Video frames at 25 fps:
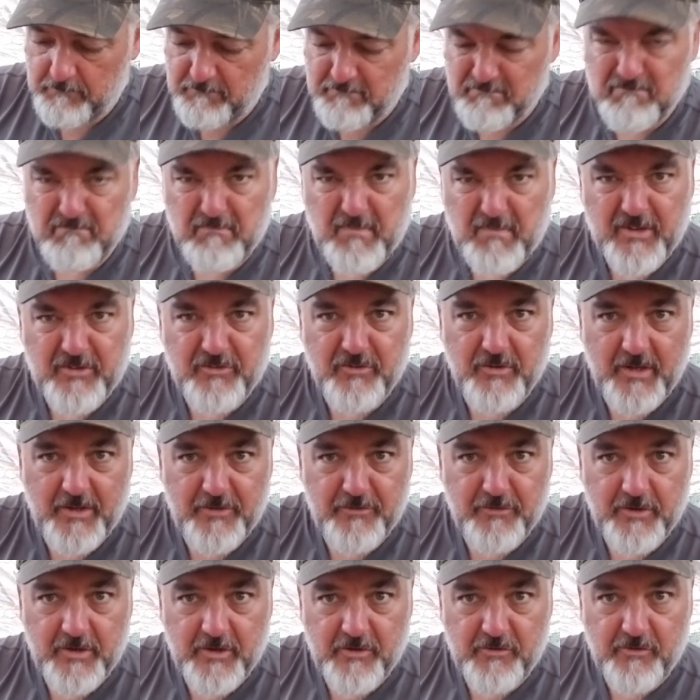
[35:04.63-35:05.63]
Makes a nice
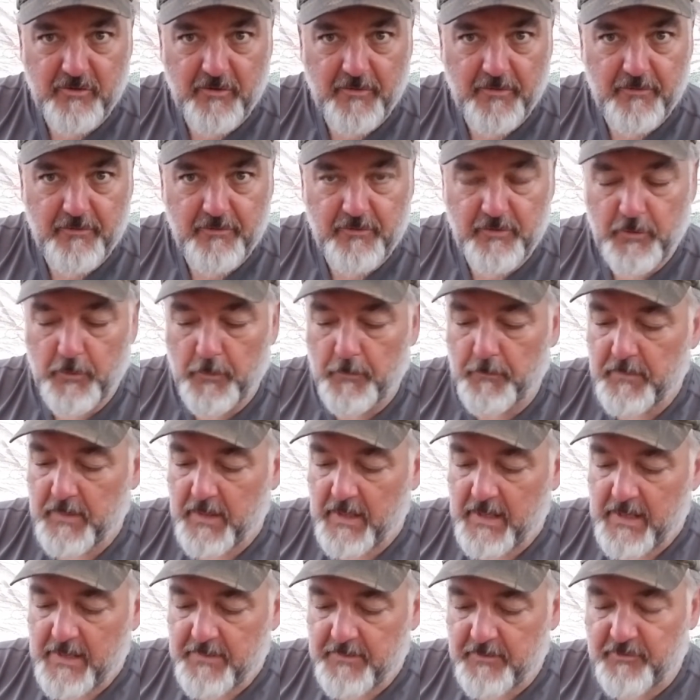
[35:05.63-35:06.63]
addition to the stew.
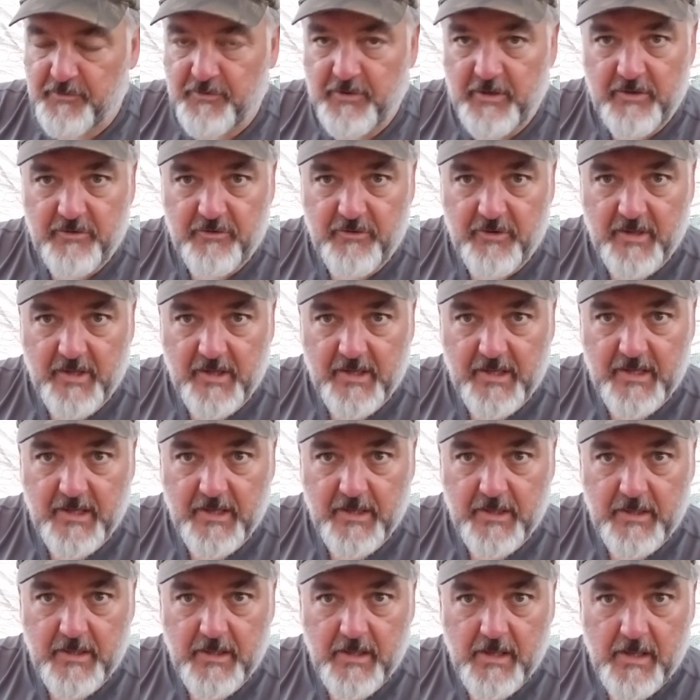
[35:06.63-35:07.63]
The seasoning
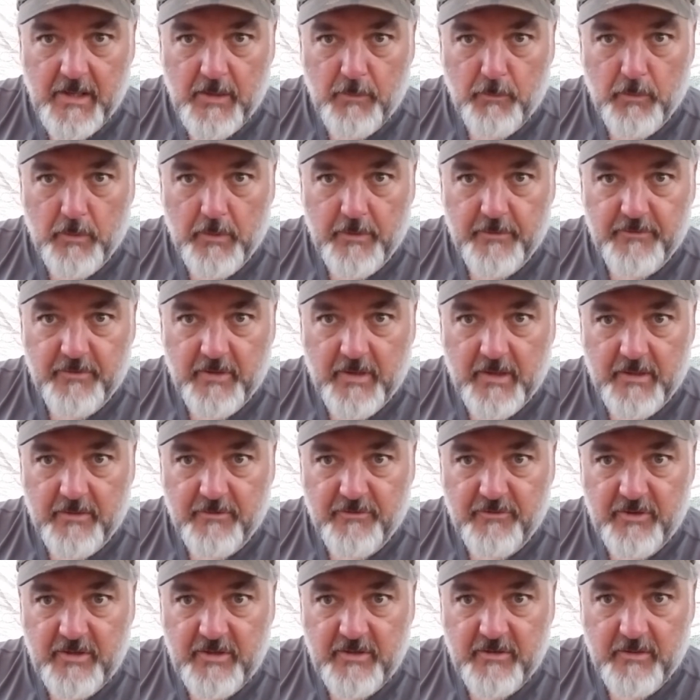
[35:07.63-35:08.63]
again was
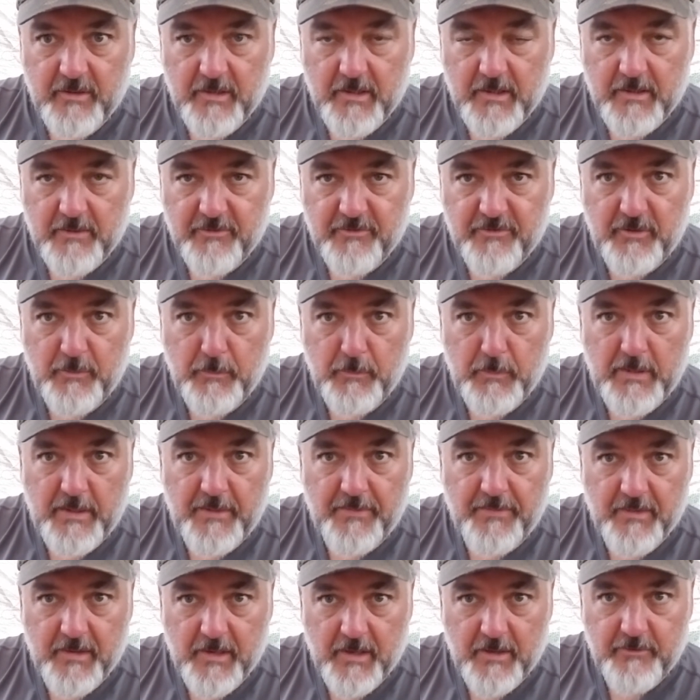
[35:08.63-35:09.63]
seaweed
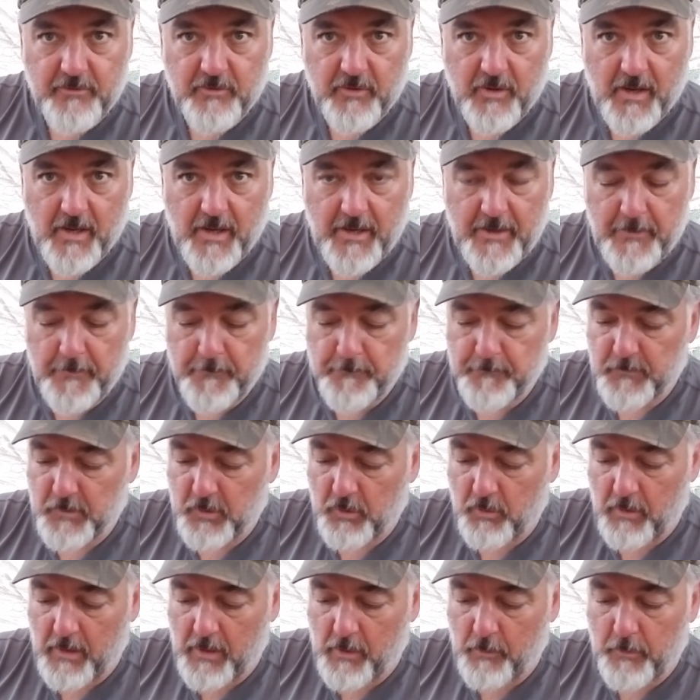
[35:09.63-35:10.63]
that I dried and
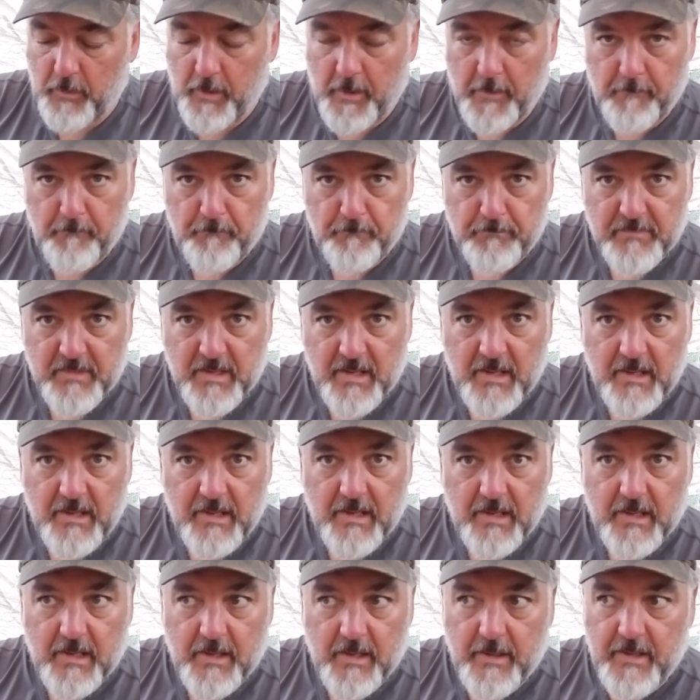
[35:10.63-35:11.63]
ground up,
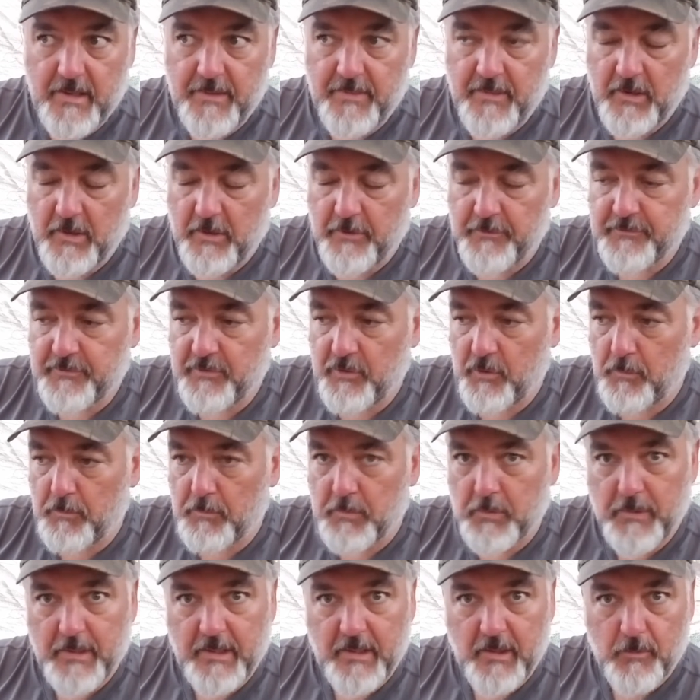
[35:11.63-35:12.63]
and then also
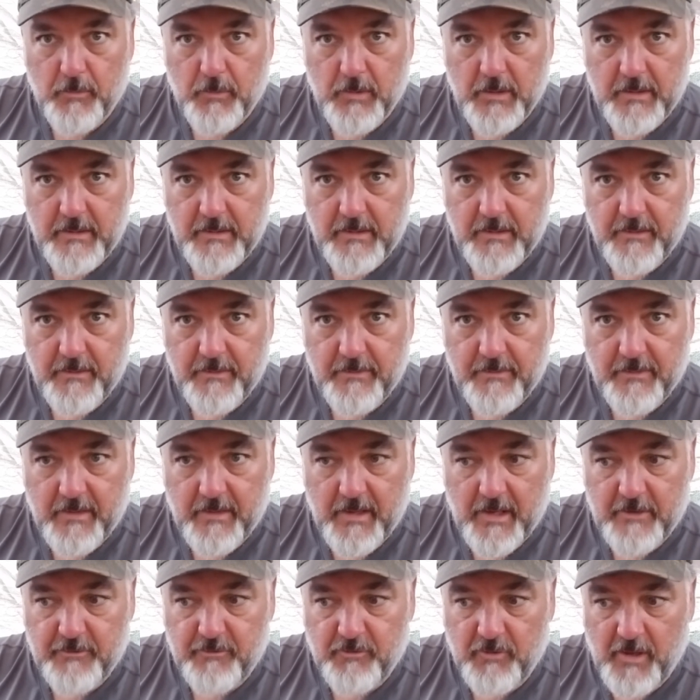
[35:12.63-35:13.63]
moringa root that
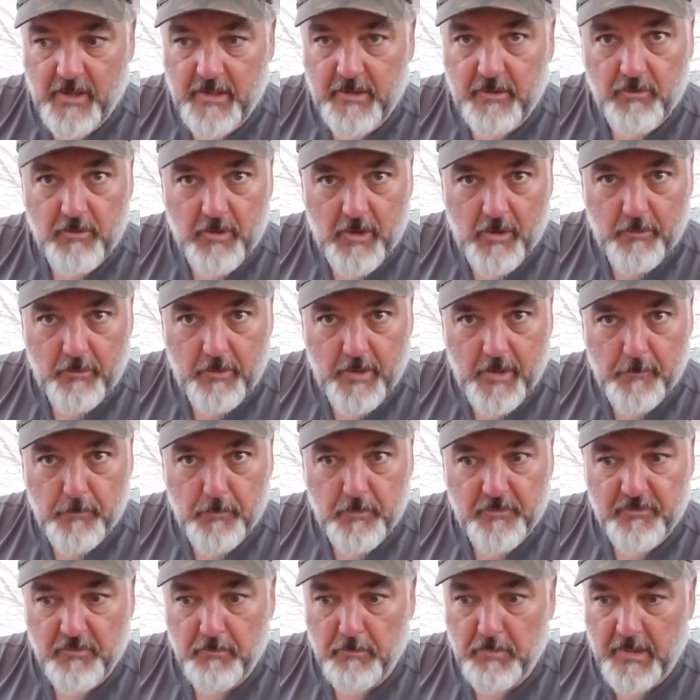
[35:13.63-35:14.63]
I dried and ground up
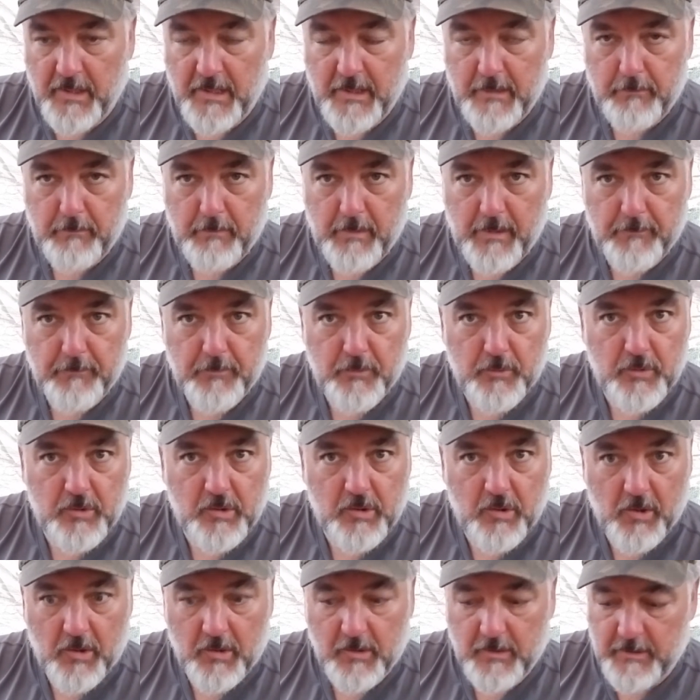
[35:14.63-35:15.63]
with some black pepper and
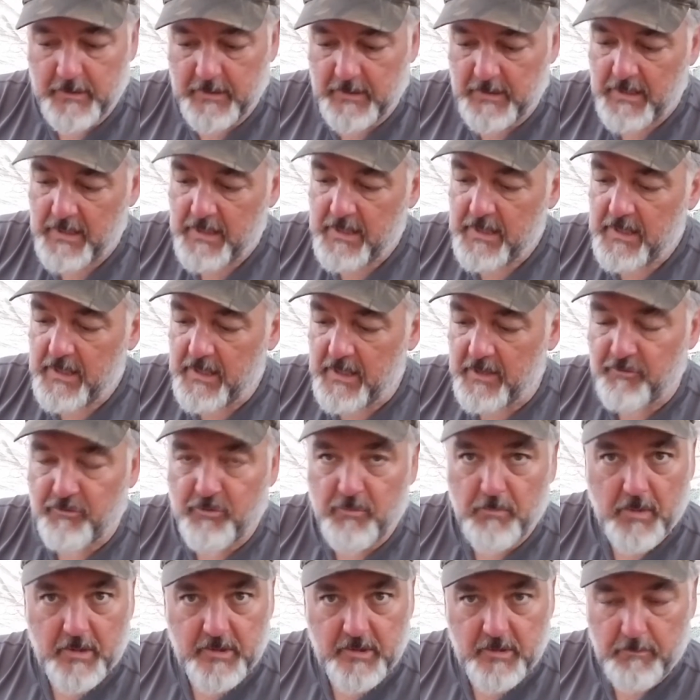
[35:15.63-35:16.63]
garlic and
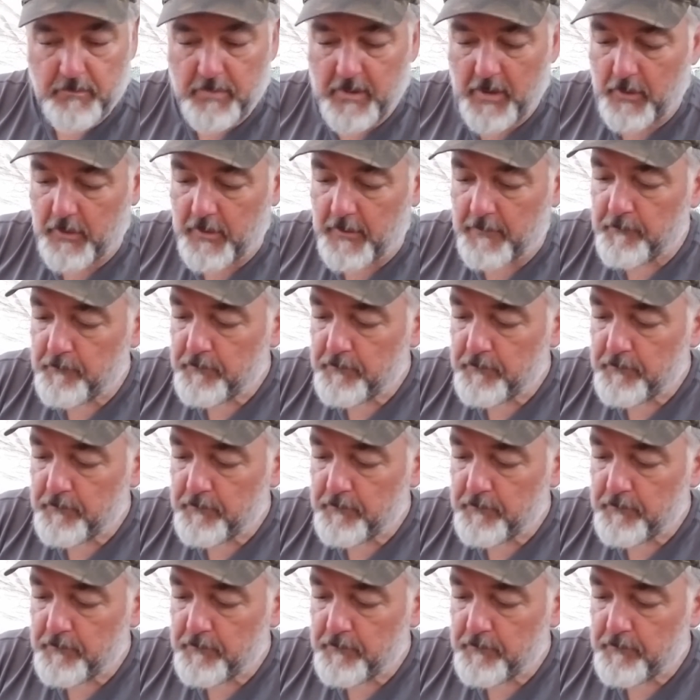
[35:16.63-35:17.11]
some onion powder.